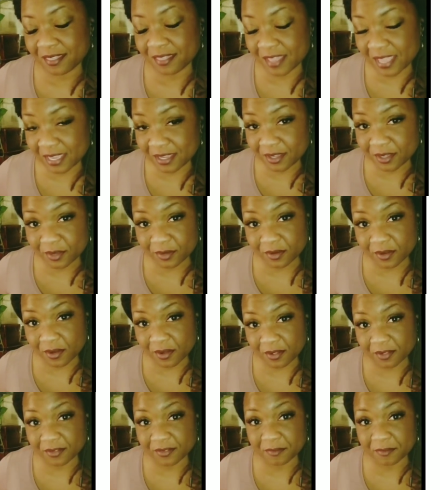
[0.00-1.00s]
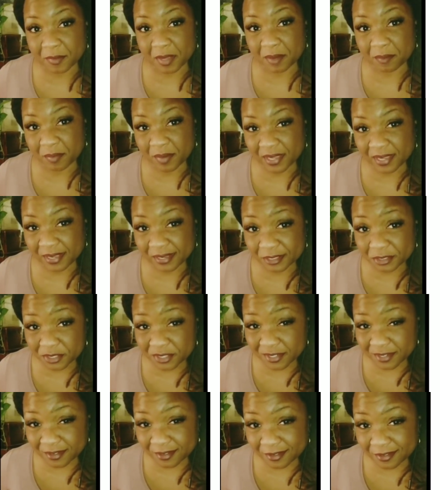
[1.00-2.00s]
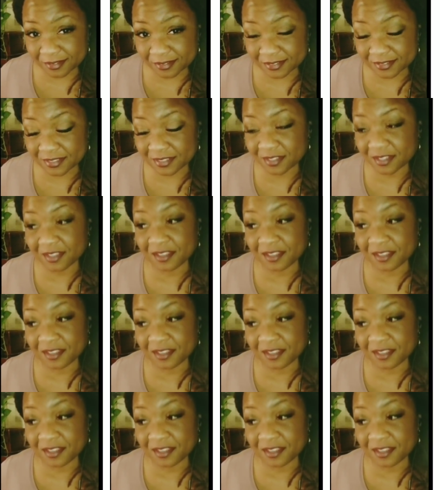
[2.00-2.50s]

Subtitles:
Thank you to all of my Patreons.